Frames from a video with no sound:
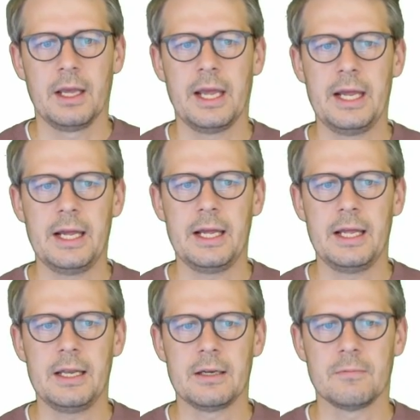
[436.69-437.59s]

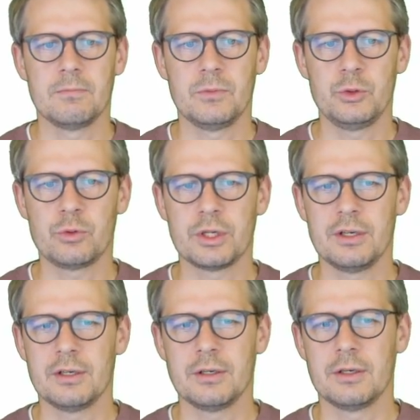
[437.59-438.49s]
And you
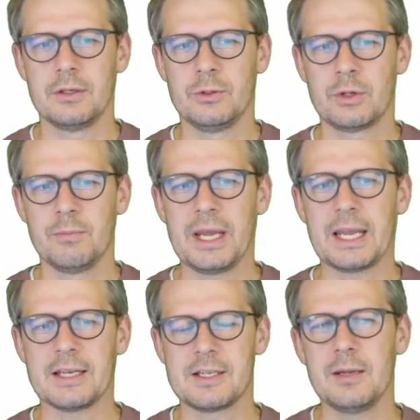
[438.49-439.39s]
can make
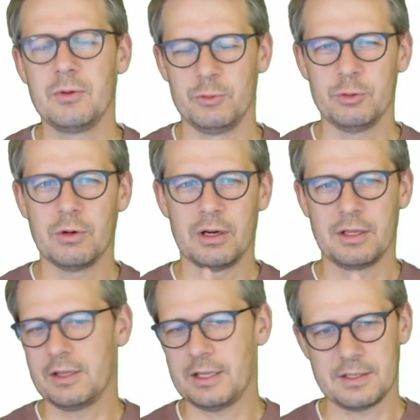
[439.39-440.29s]
a table view.
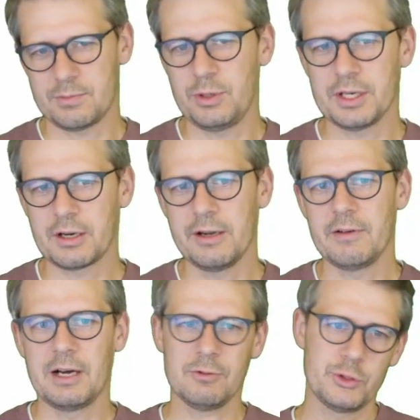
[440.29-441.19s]
That is pretty clever.
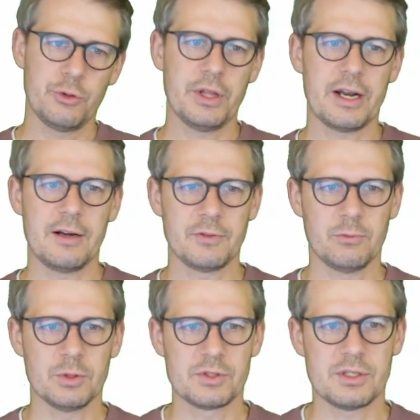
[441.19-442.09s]
I will show that
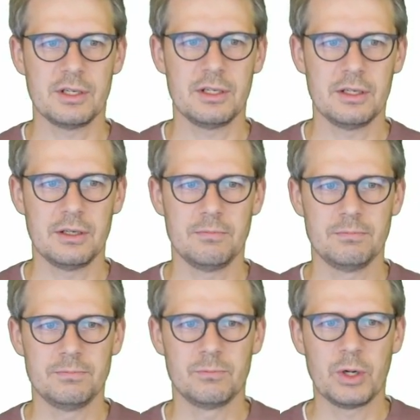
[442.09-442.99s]
afterwards
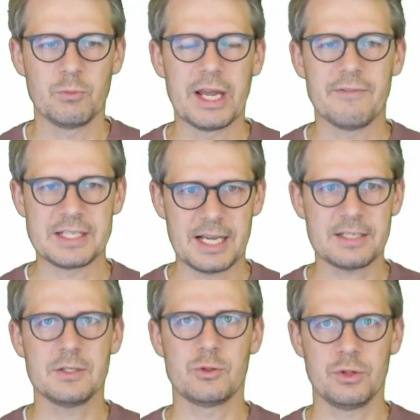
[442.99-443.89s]
when we have
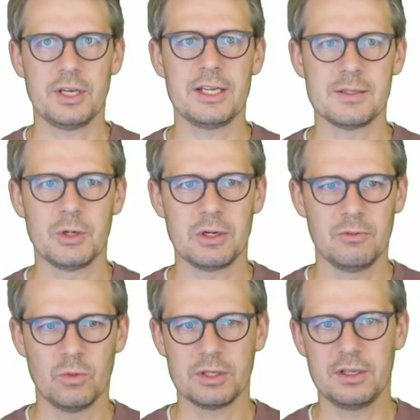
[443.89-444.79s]
attached it to the data model,
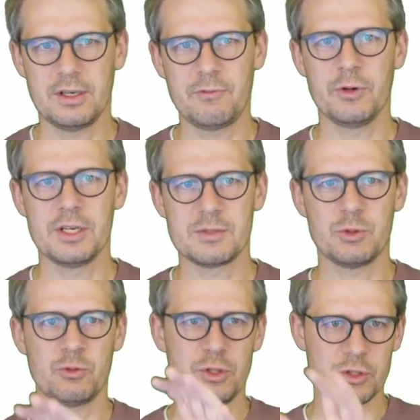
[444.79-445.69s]
what the difference is
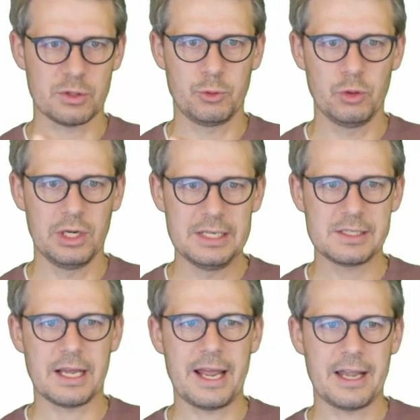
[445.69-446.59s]
between just a pure list
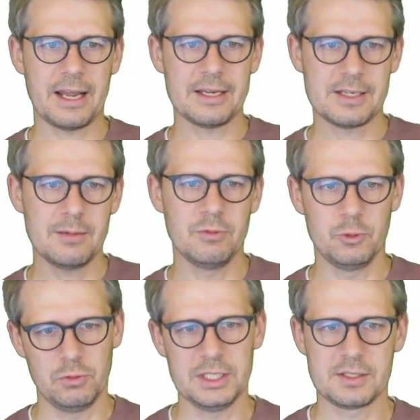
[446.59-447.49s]
and a table
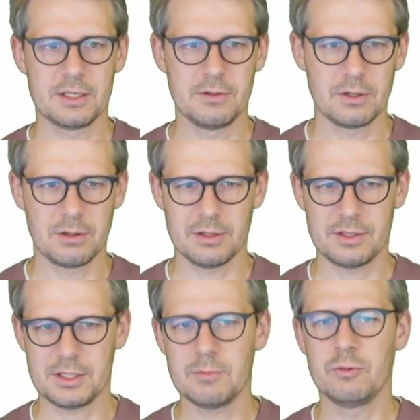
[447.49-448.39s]
view list, because the
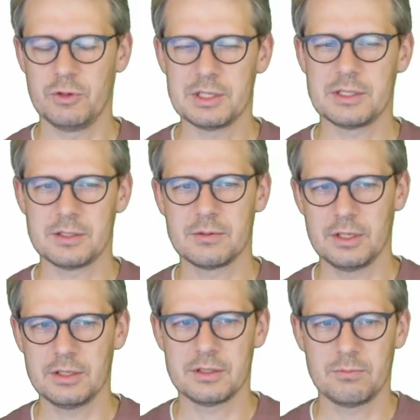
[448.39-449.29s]
table view list
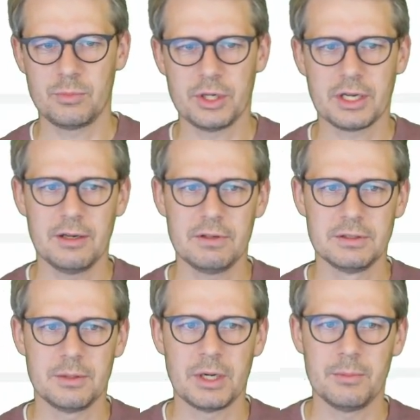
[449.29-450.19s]
is pretty clever
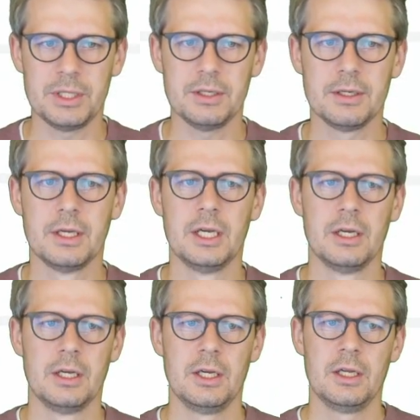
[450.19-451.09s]
in my opinion.
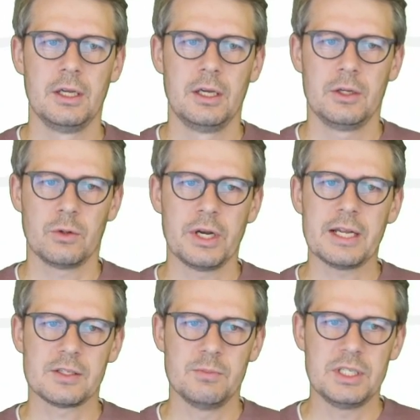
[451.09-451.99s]
You can add
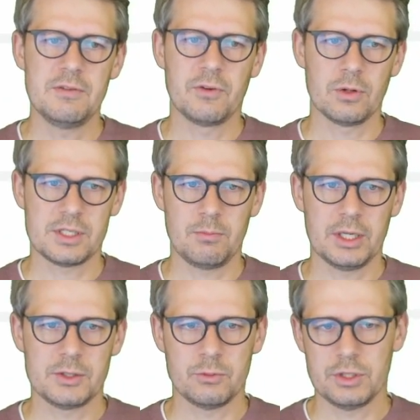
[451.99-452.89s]
some default
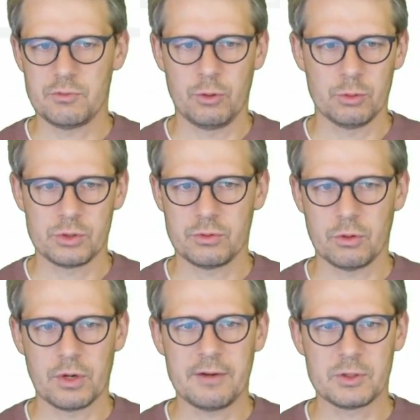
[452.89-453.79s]
template to these rows. You
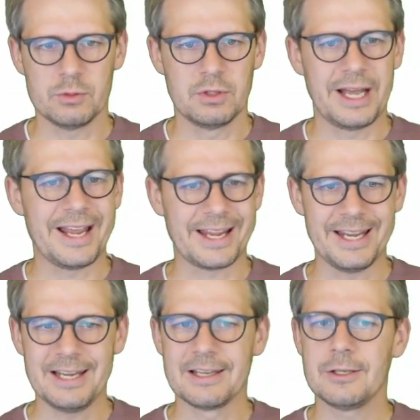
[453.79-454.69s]
don't have to.
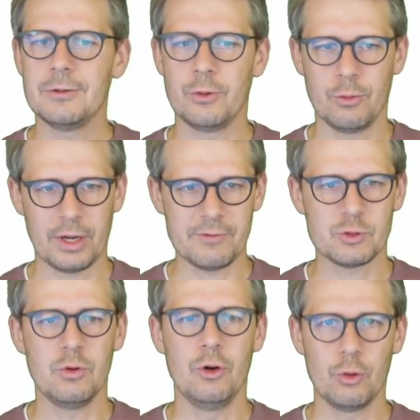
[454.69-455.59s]
Again, you don't have to
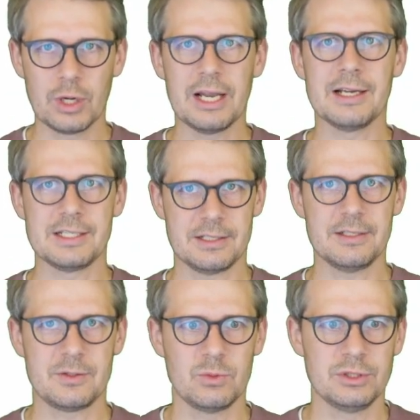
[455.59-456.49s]
localize
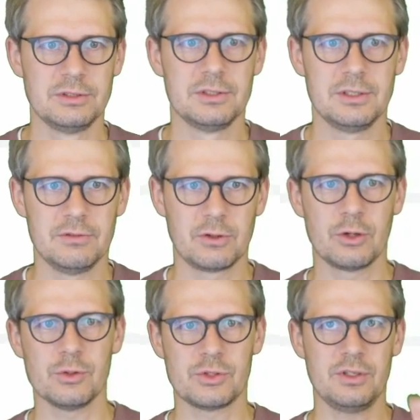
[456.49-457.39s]
this one
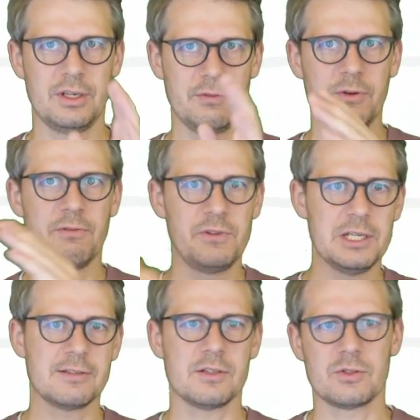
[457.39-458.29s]
because the different
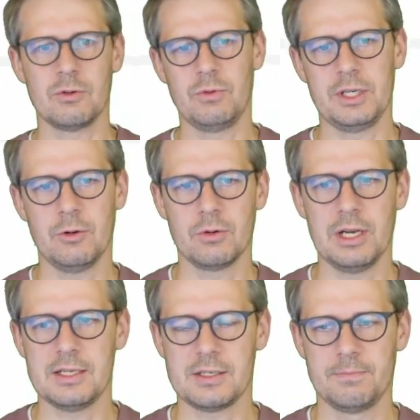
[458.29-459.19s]
fields is already
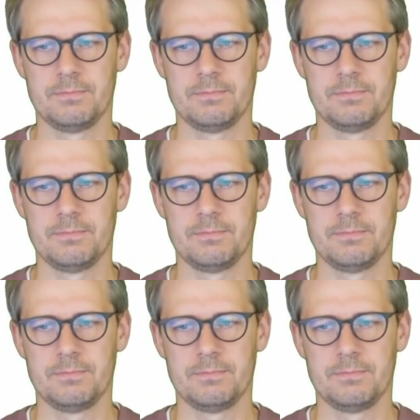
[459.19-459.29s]
localized.